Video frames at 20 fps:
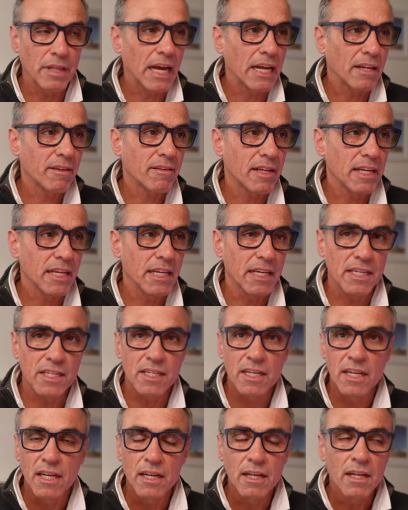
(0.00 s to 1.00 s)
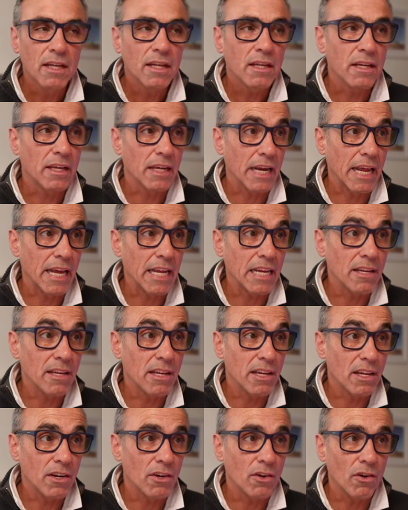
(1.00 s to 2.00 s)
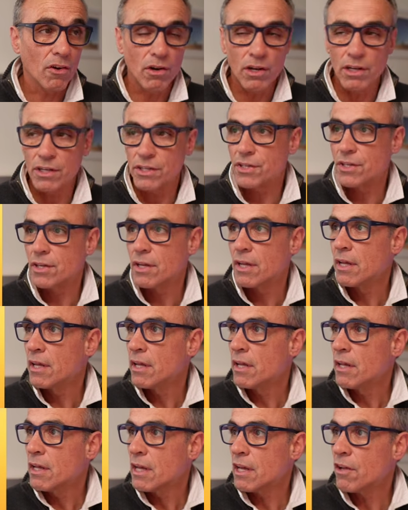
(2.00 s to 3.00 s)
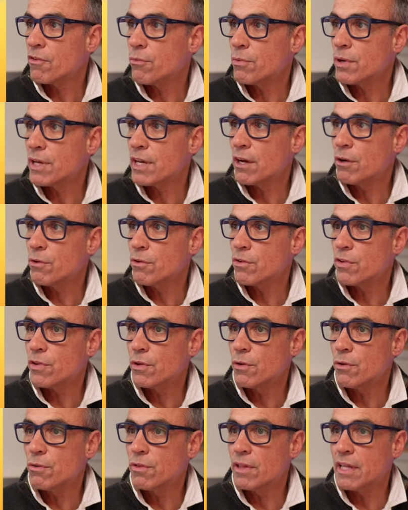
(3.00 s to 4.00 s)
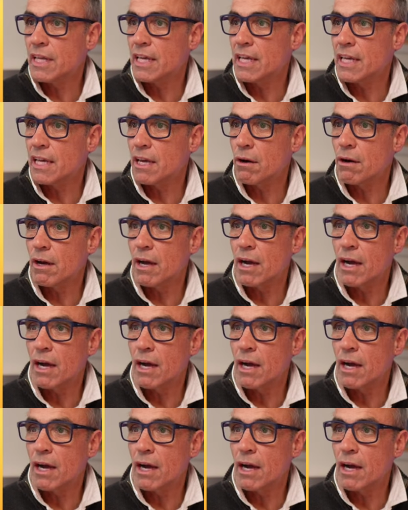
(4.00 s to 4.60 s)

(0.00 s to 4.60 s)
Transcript: That is Canadian dollars. if we go to the